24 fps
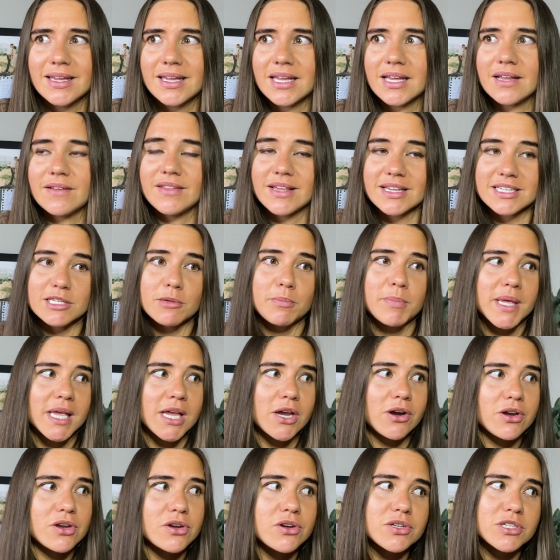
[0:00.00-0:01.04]
if there's a
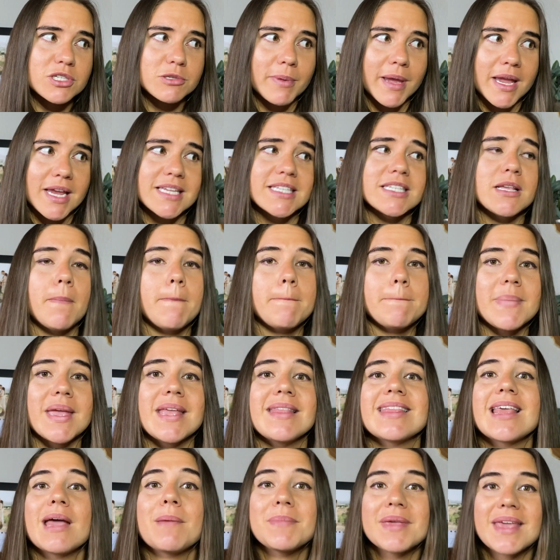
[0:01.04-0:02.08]
peer in your space,
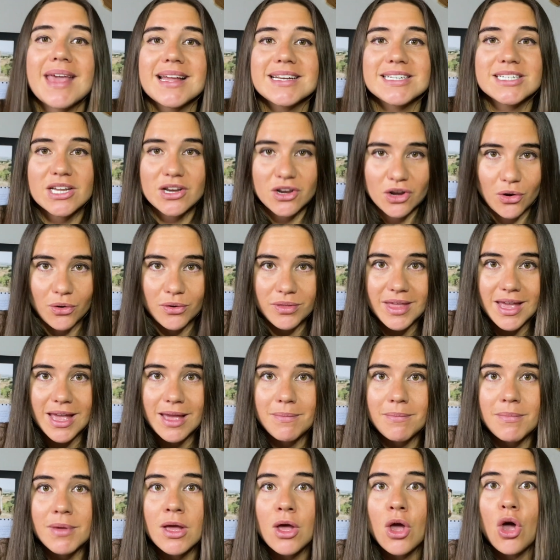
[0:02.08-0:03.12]
meet them, get to know
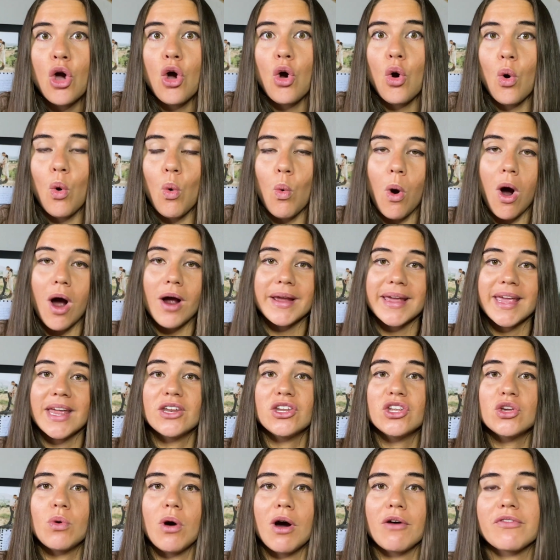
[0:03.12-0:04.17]
them. Or what can
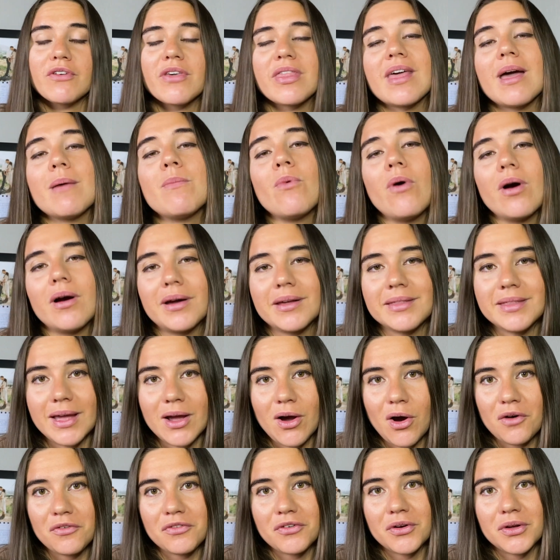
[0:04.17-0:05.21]
you offer them? What can they
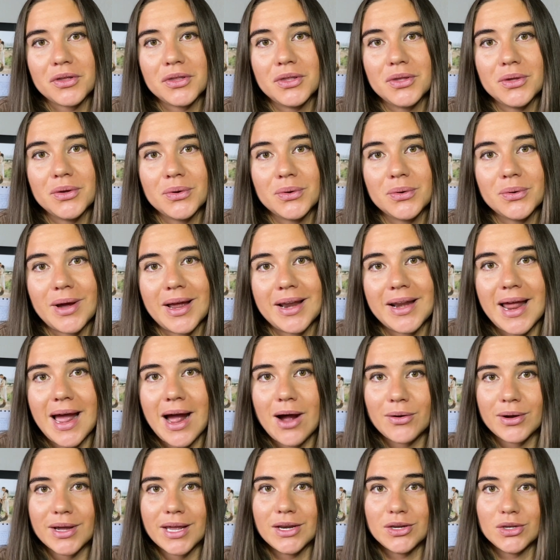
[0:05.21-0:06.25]
offer you? And how
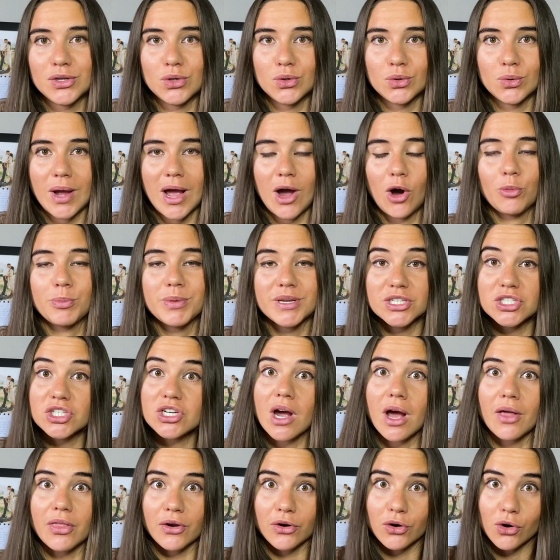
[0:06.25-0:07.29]
can you help each
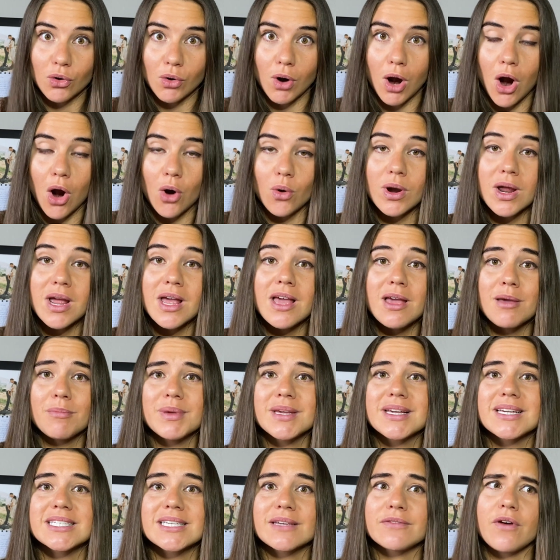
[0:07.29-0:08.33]
other grow?
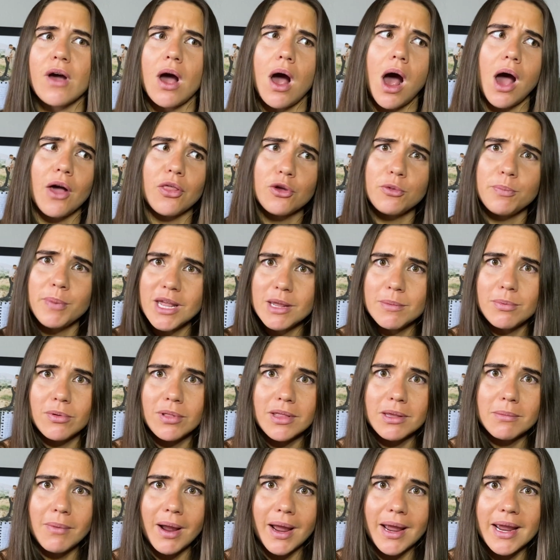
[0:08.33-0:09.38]
Because if other people
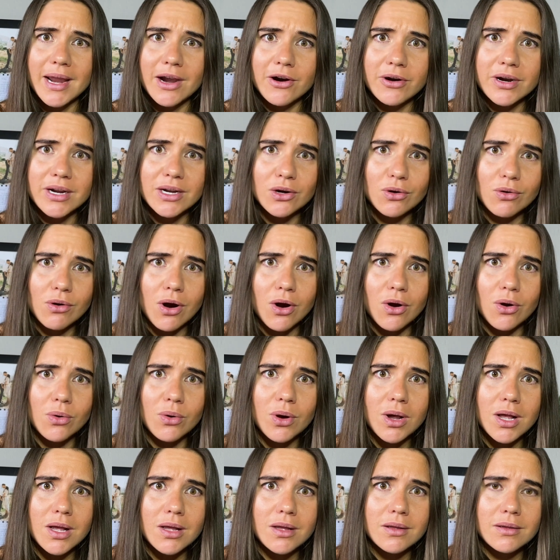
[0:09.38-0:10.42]
in my area grow,
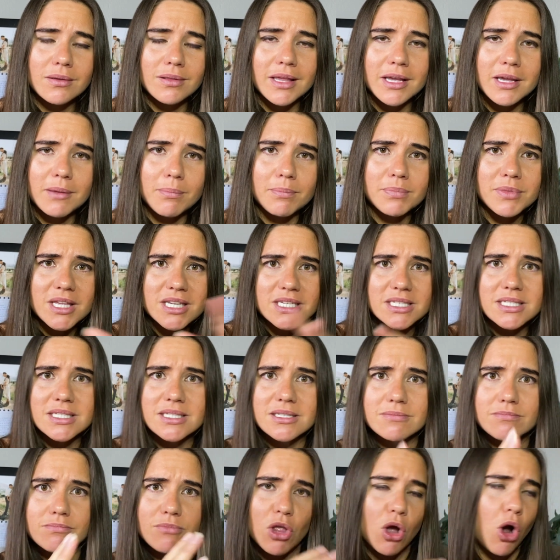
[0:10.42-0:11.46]
like
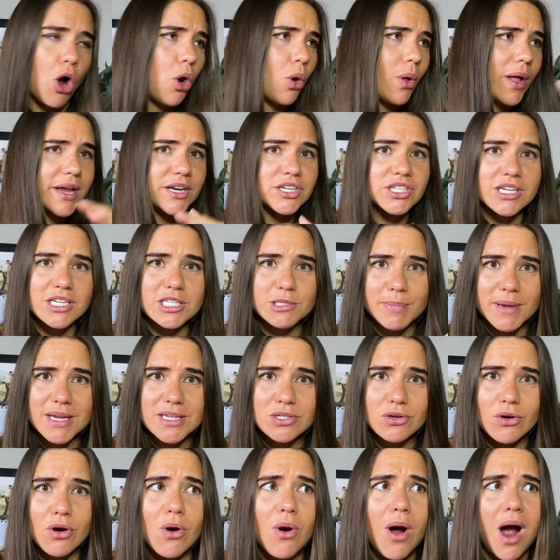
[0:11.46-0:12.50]
the whole HA space
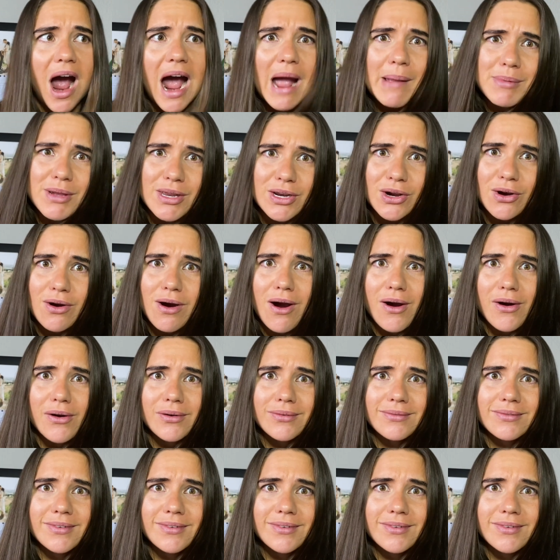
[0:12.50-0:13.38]
grow, I'm gonna grow.